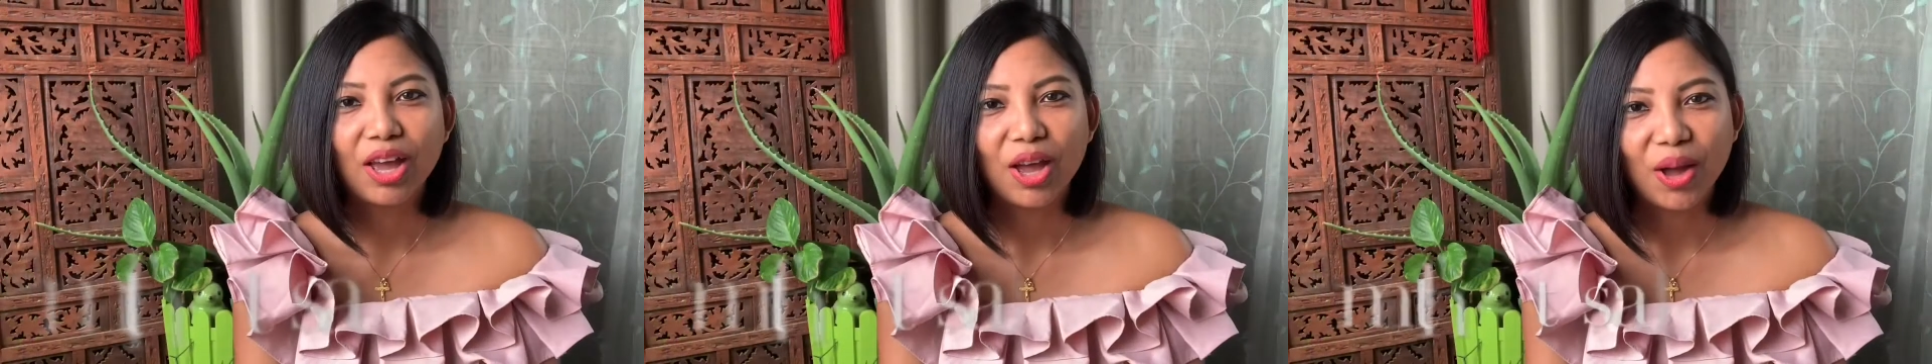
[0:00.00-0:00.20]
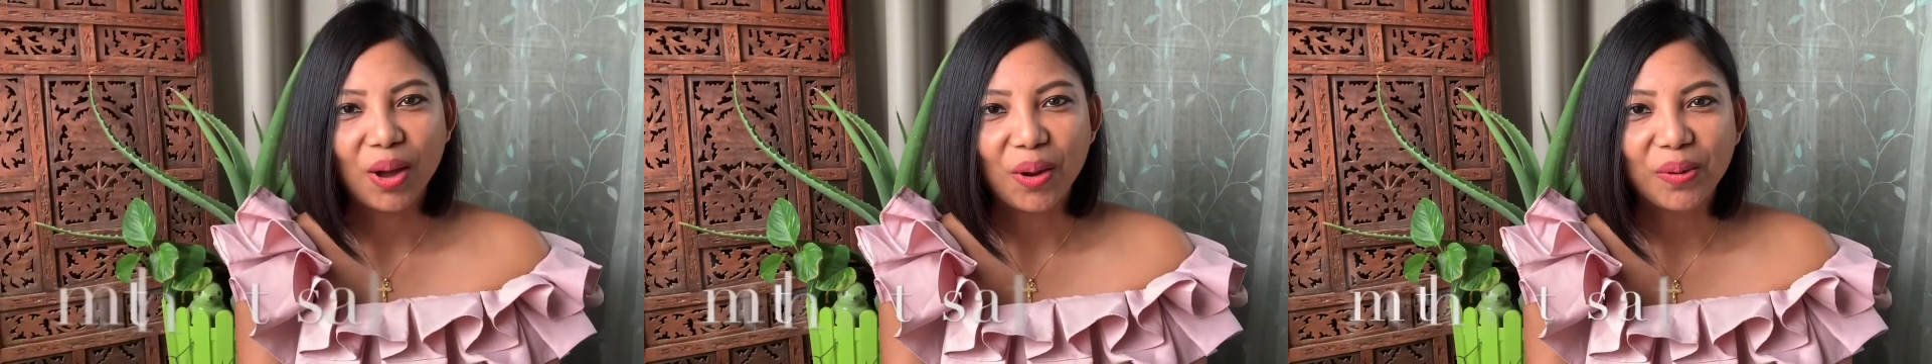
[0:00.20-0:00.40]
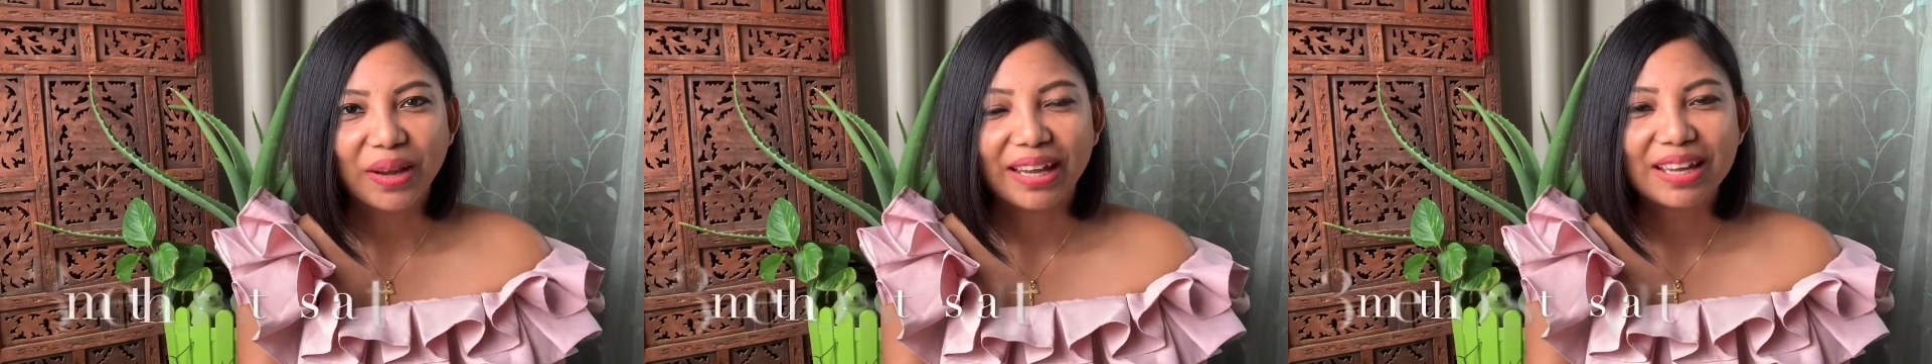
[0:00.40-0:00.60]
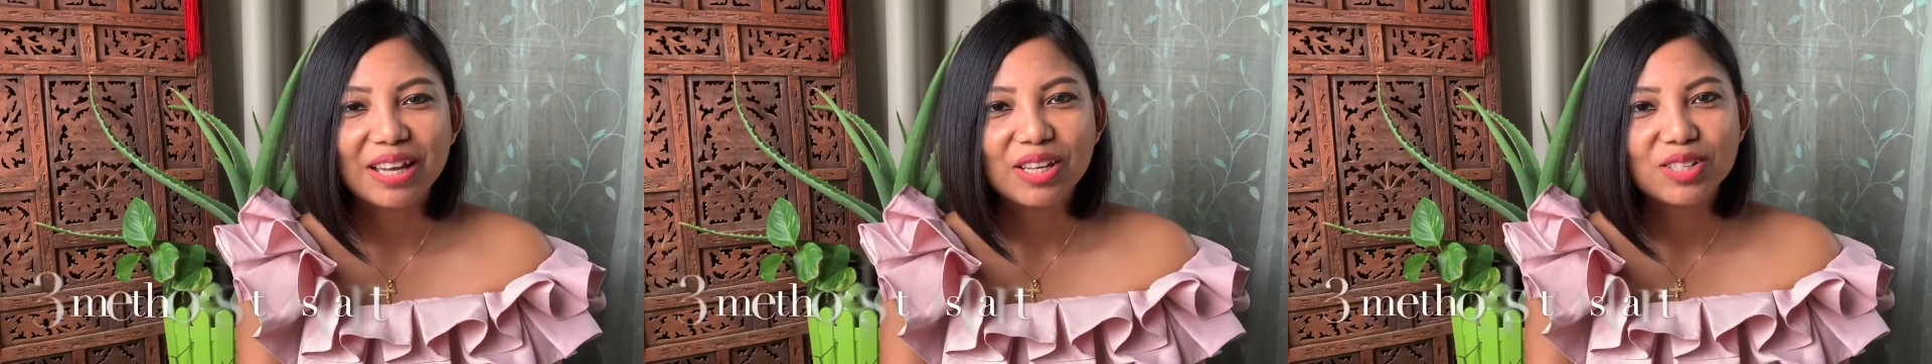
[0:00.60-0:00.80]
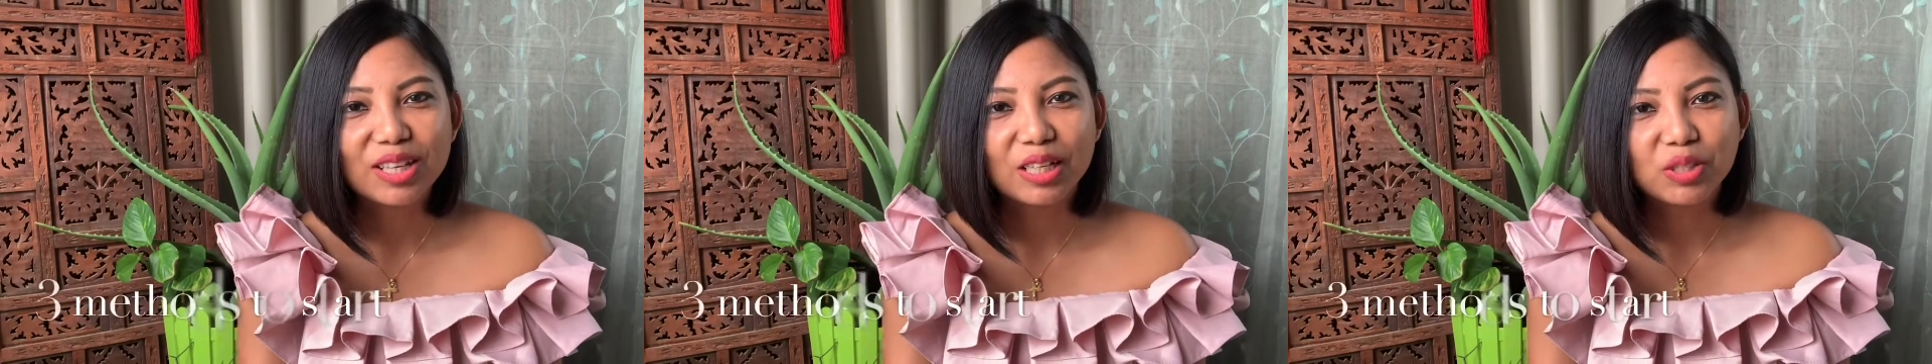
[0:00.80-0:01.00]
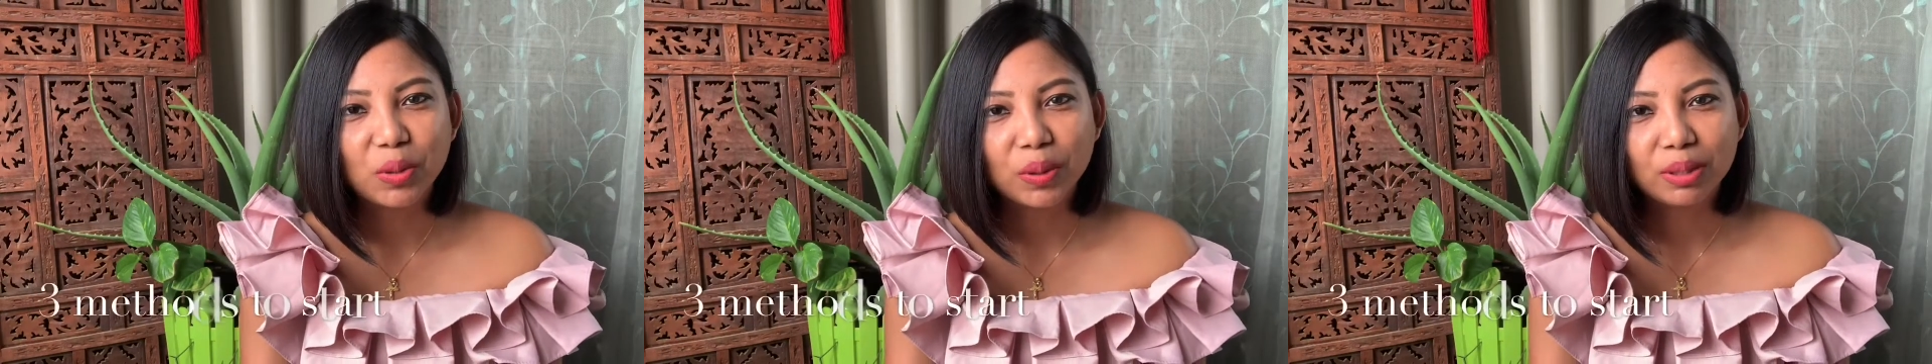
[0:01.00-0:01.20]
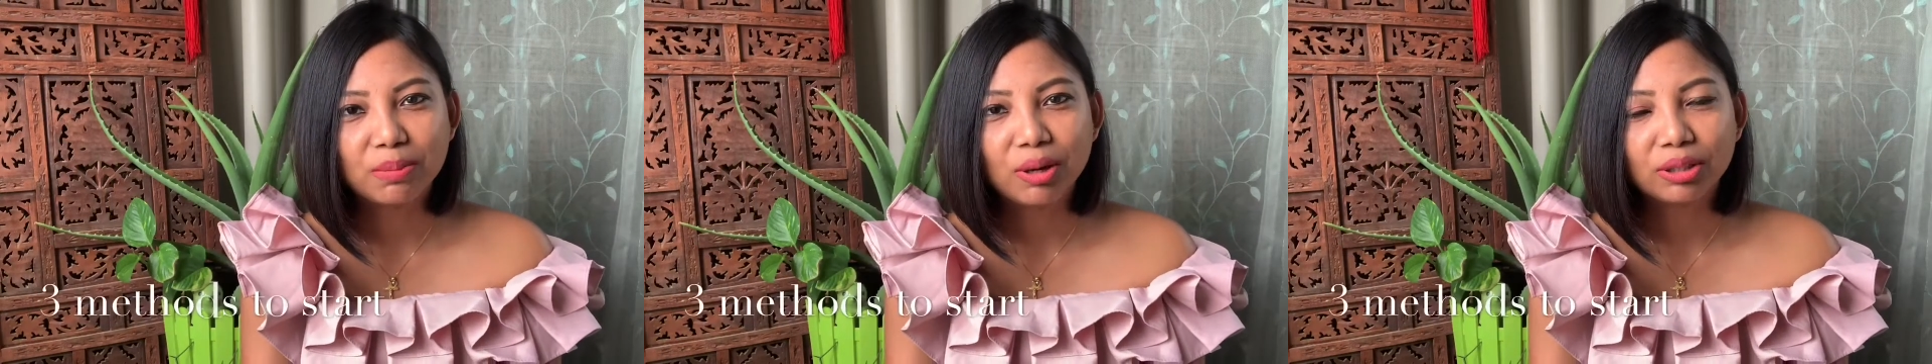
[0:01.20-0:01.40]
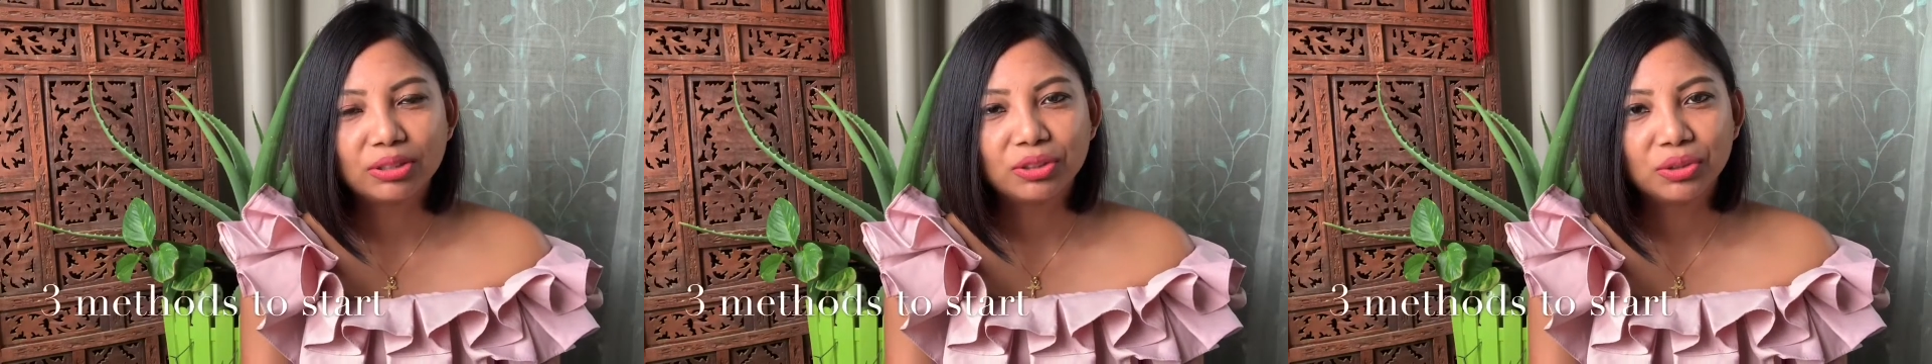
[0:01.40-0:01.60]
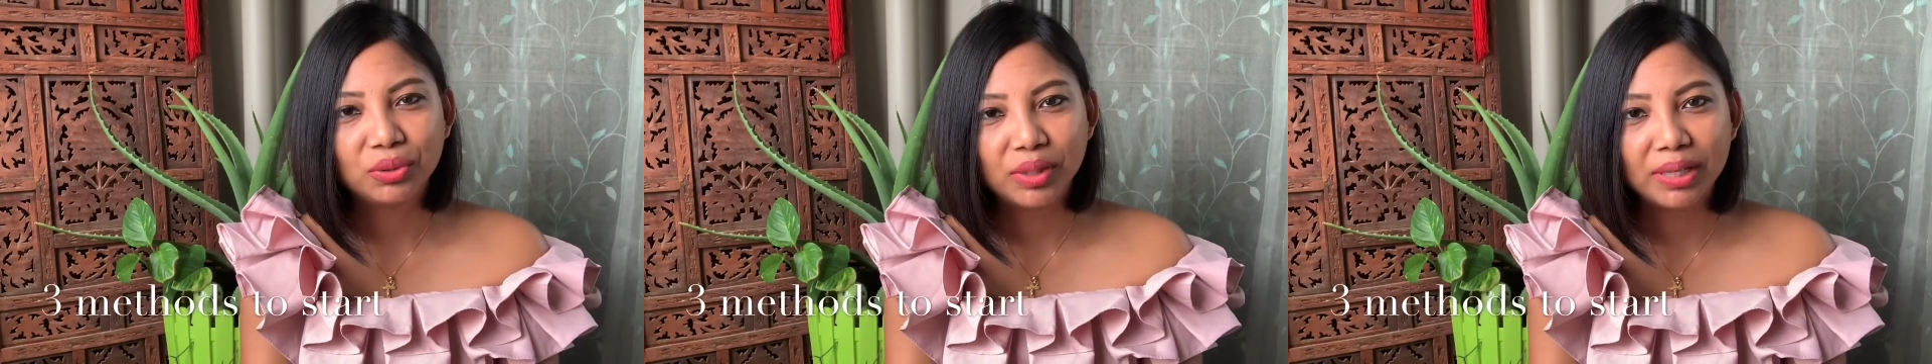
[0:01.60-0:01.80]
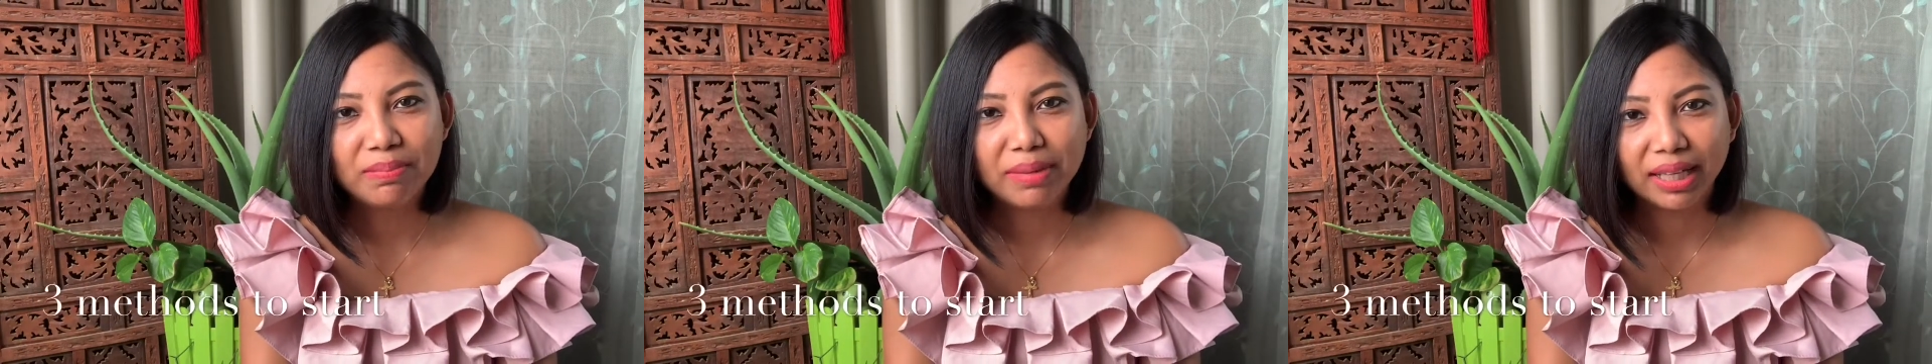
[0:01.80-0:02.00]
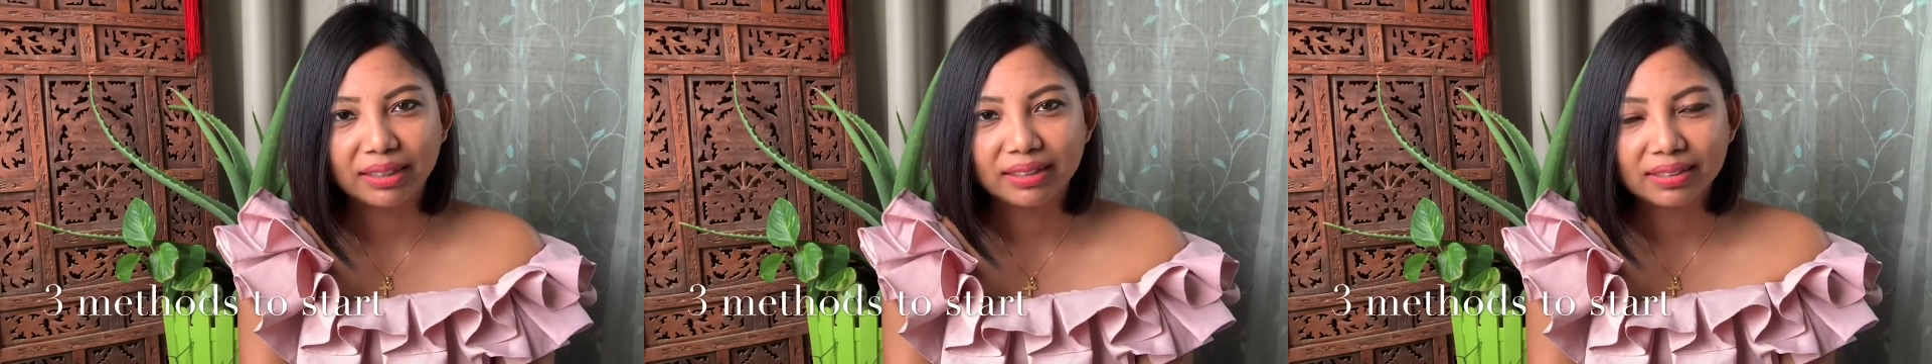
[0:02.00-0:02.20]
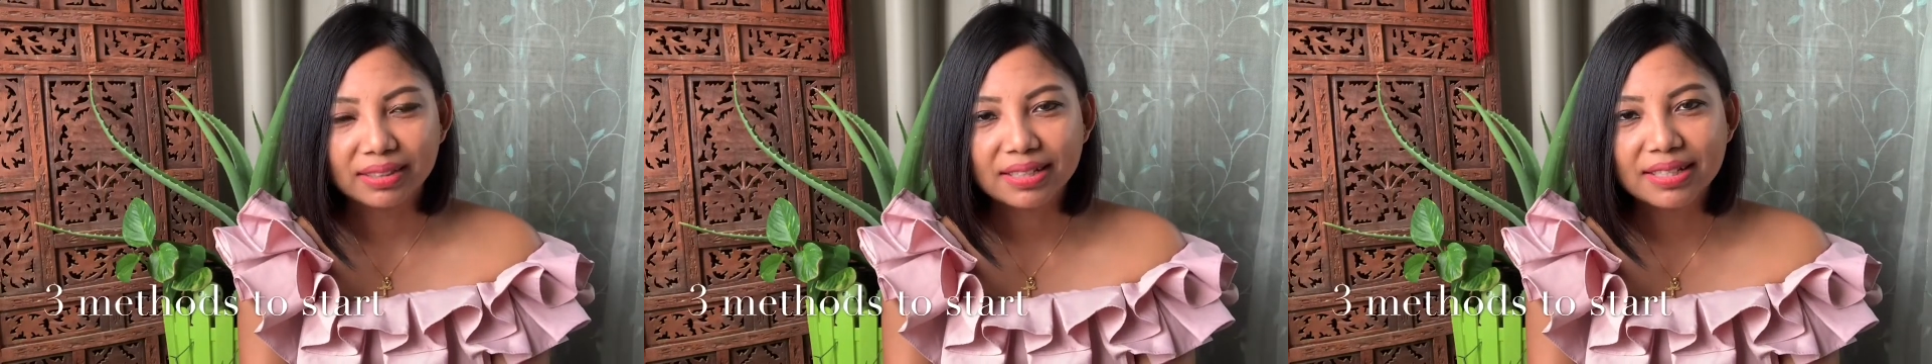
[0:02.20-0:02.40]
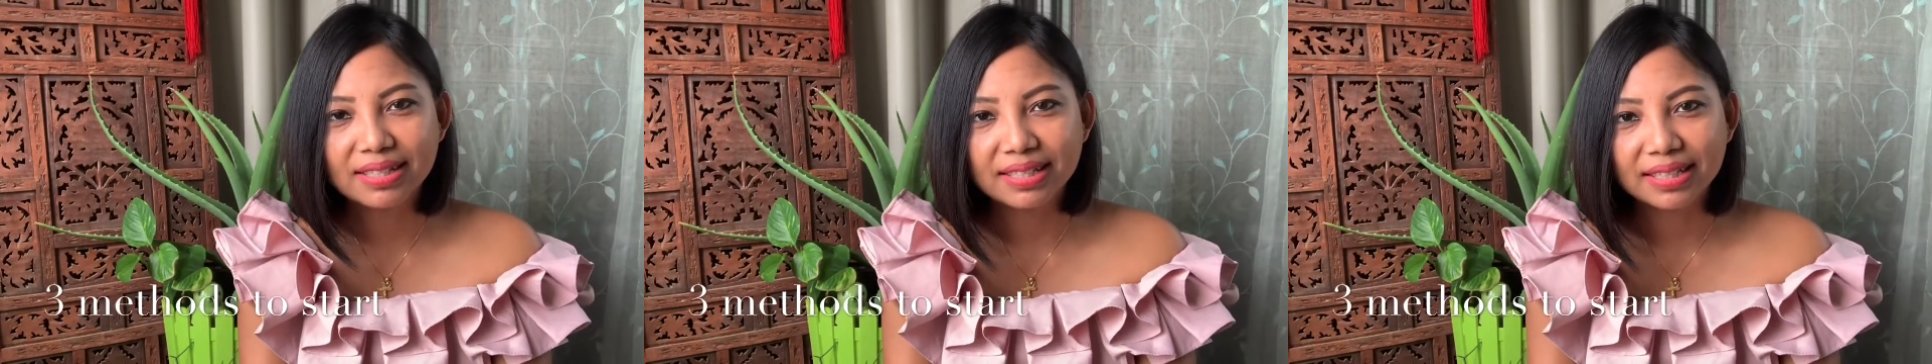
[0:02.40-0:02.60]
Okay, so I'll talk about three methods